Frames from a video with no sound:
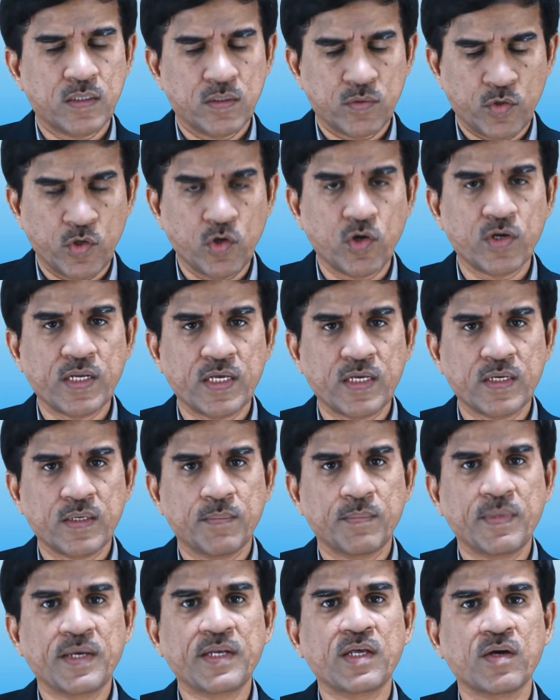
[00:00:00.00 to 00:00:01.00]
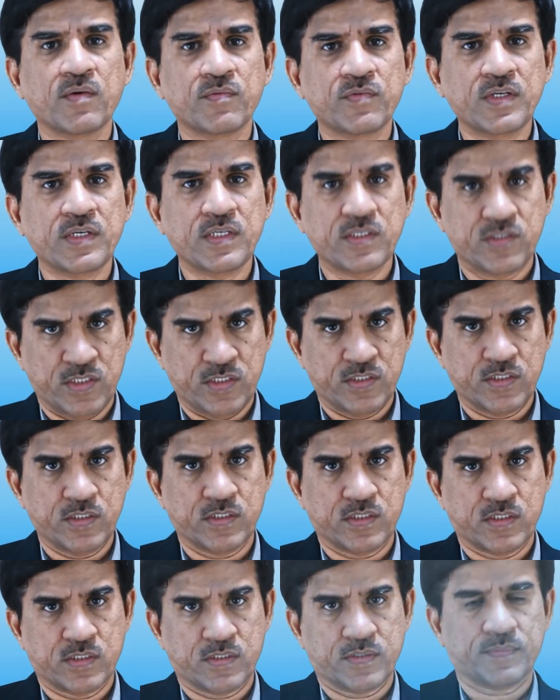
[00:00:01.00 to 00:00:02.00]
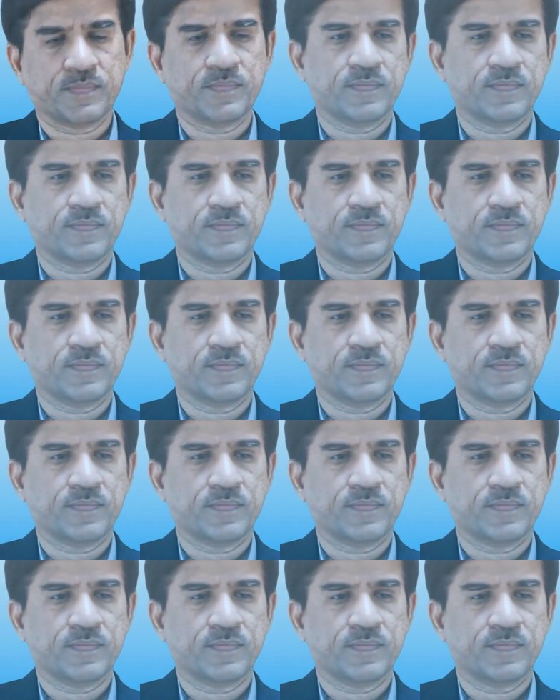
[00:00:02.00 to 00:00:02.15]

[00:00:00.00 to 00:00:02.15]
curing many of the diseases.